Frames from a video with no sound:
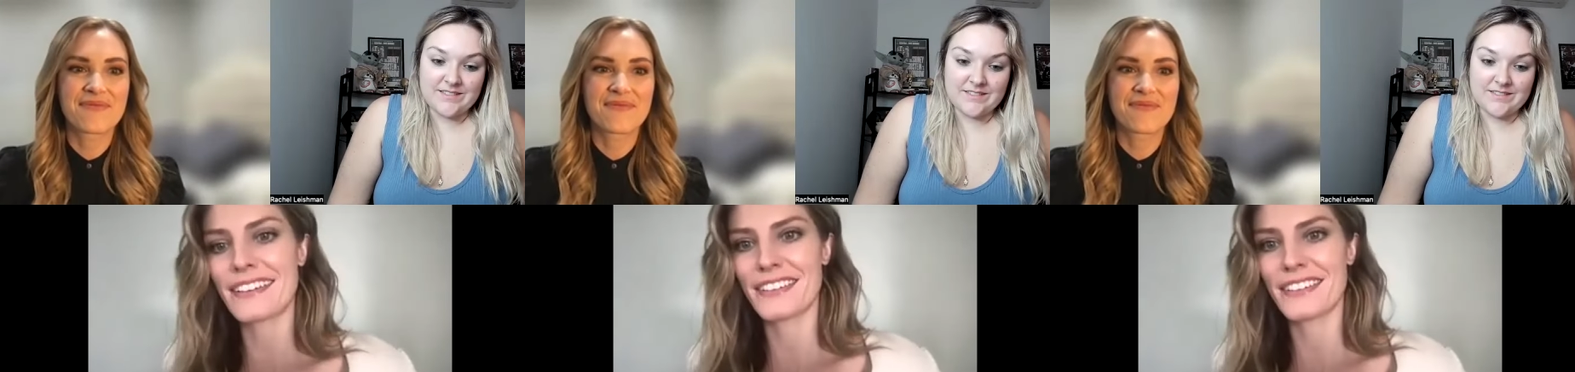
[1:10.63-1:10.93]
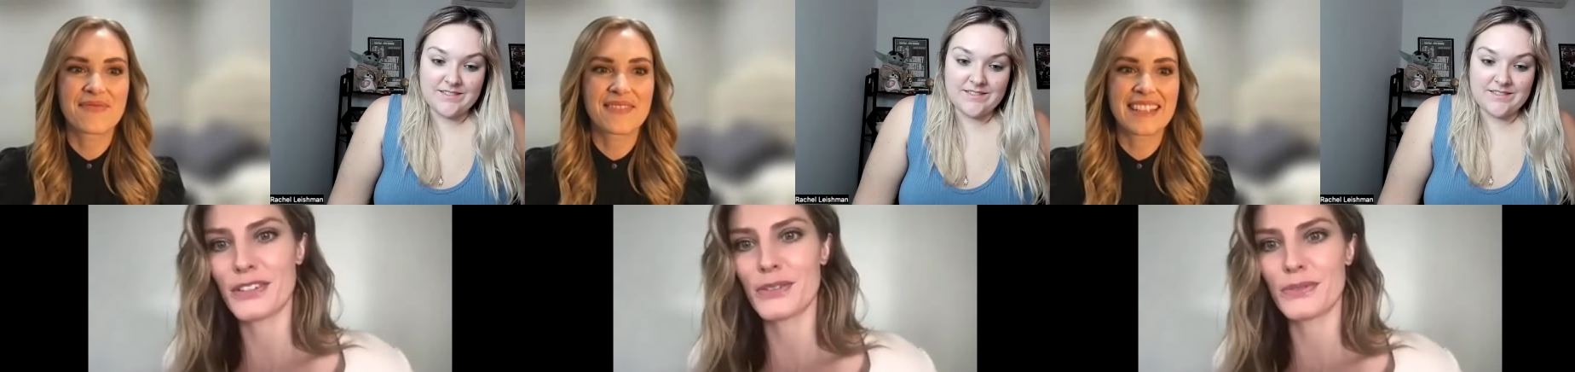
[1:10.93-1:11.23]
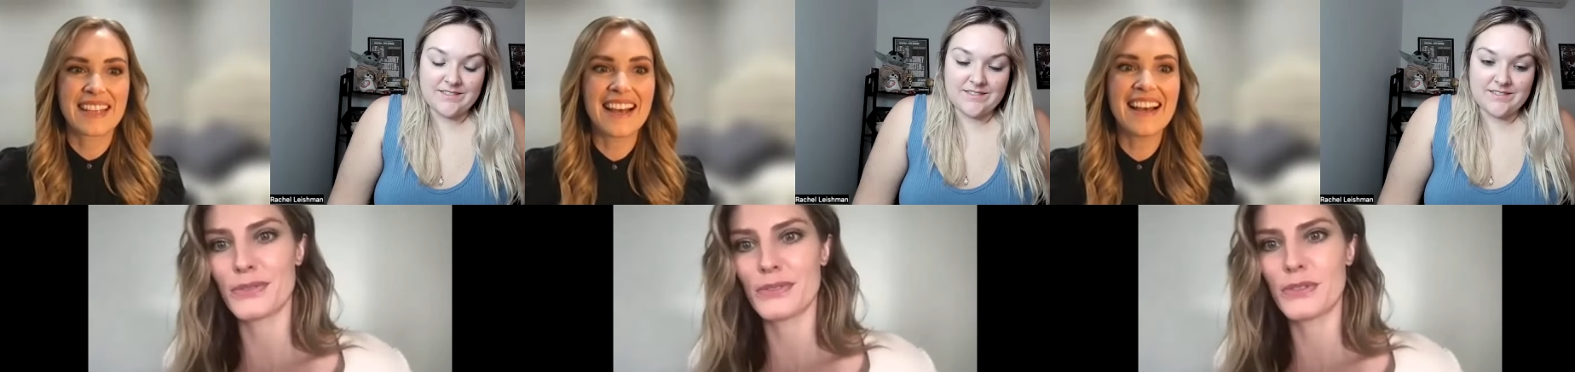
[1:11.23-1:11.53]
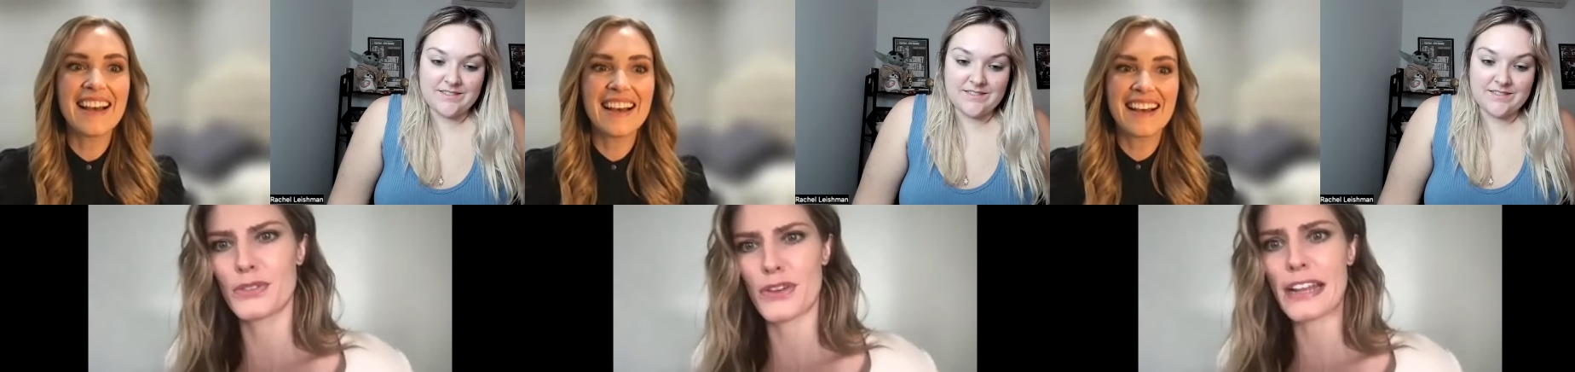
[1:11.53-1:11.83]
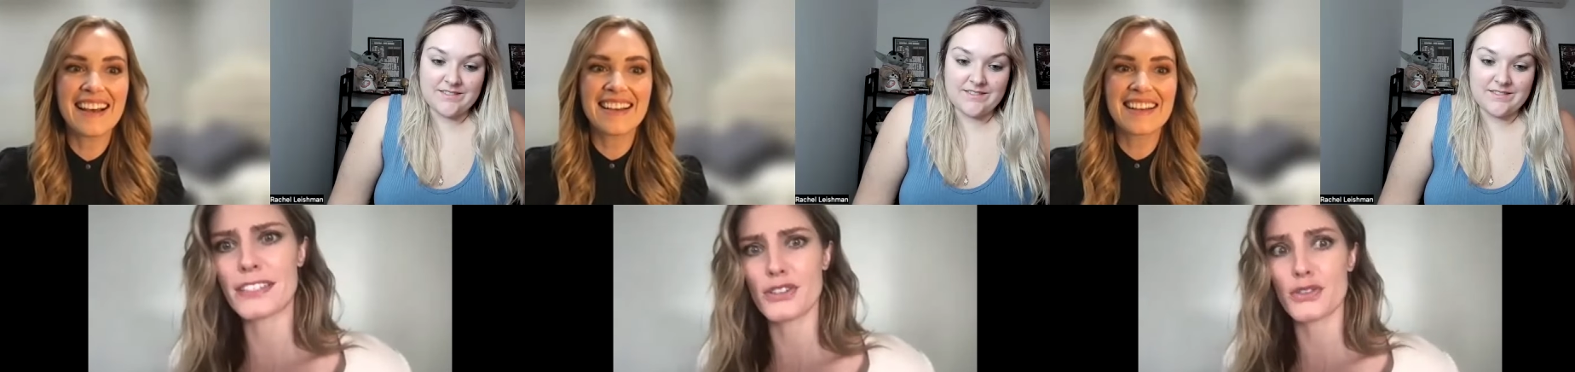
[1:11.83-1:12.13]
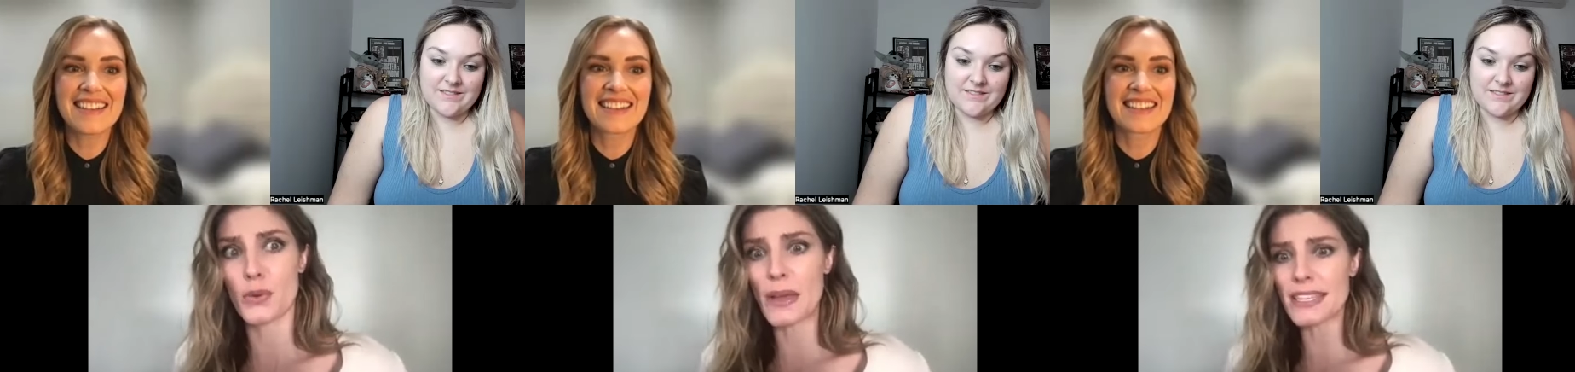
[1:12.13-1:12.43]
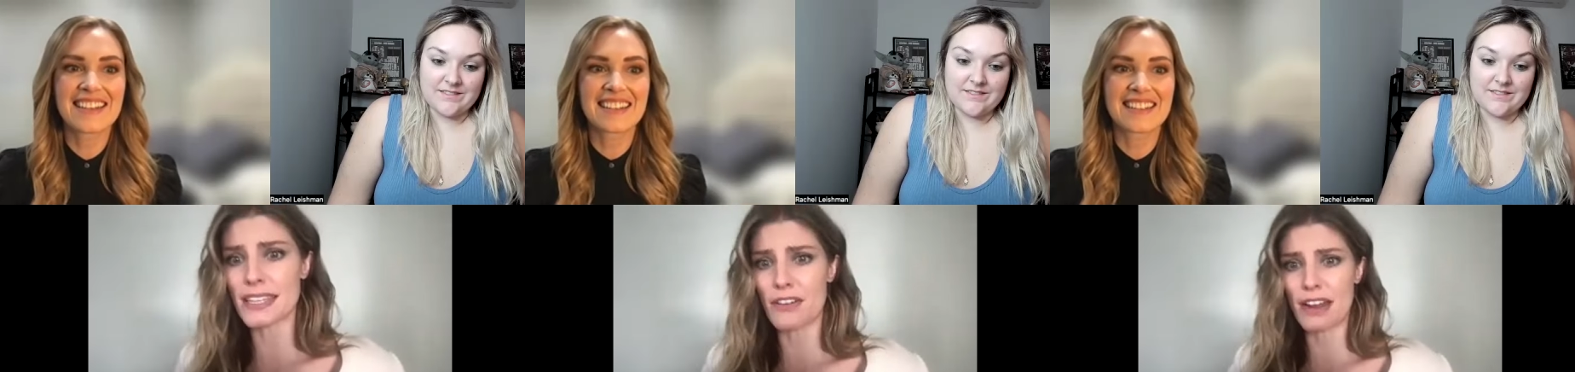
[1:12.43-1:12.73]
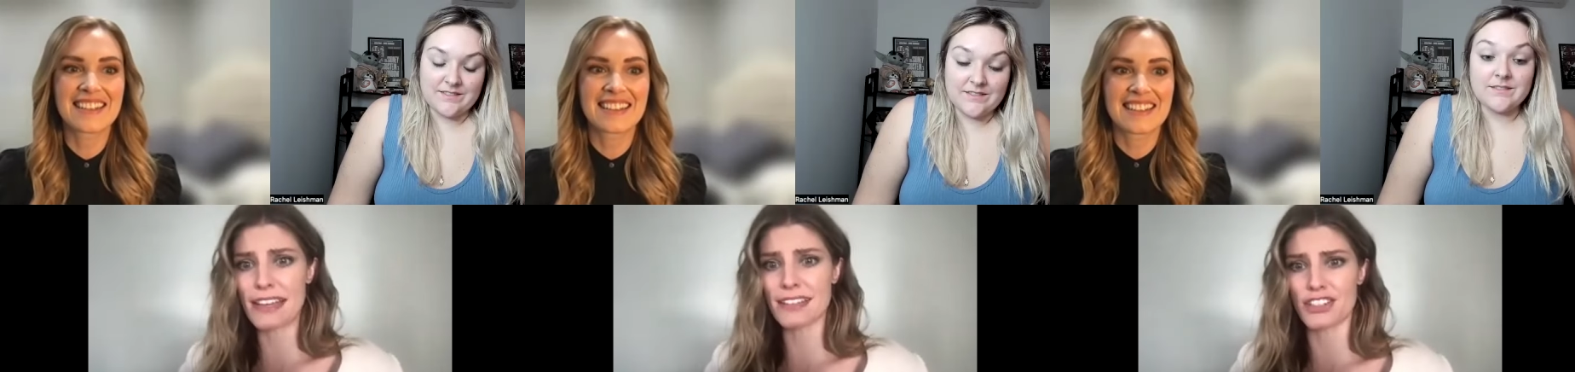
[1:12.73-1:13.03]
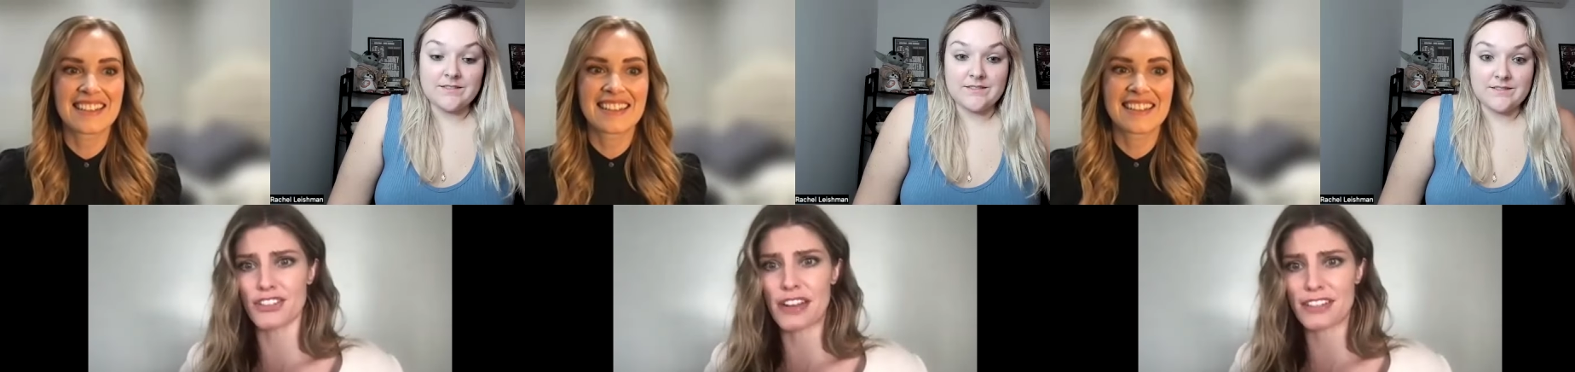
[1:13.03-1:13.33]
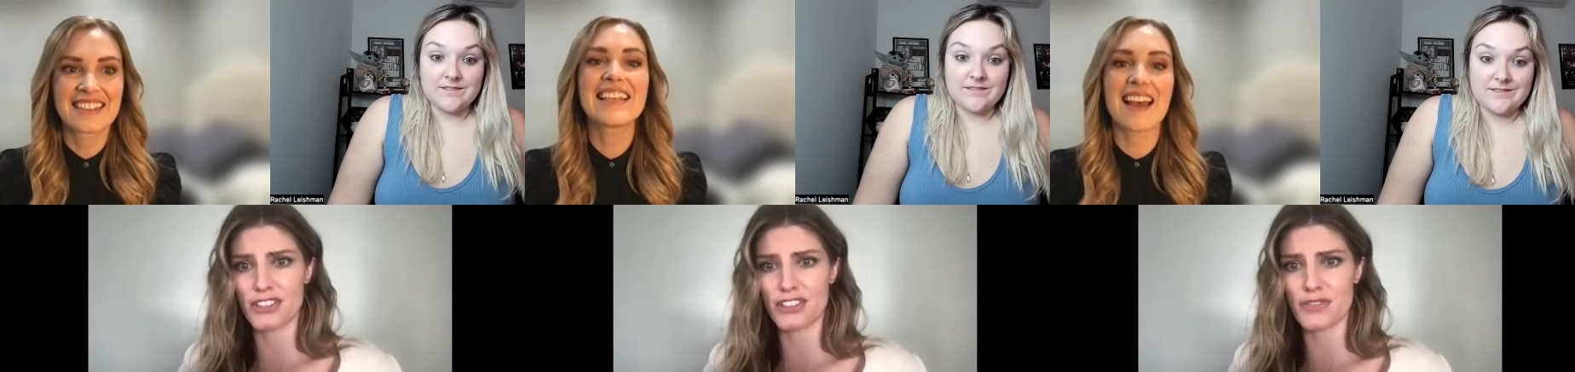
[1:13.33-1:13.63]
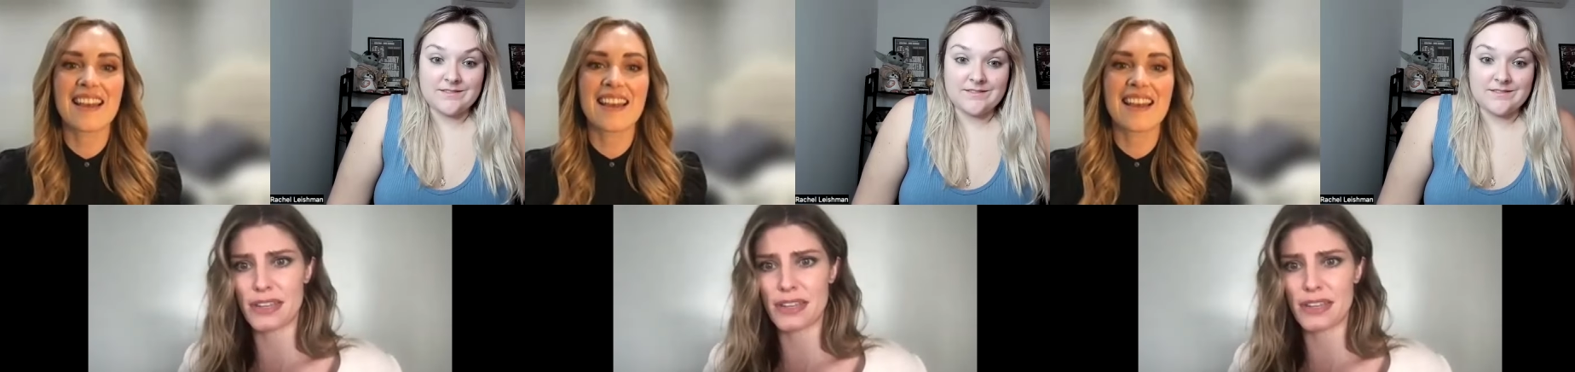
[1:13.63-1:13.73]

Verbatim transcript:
Speaker 1: who yeah directed you twice now, right? She directed you yes.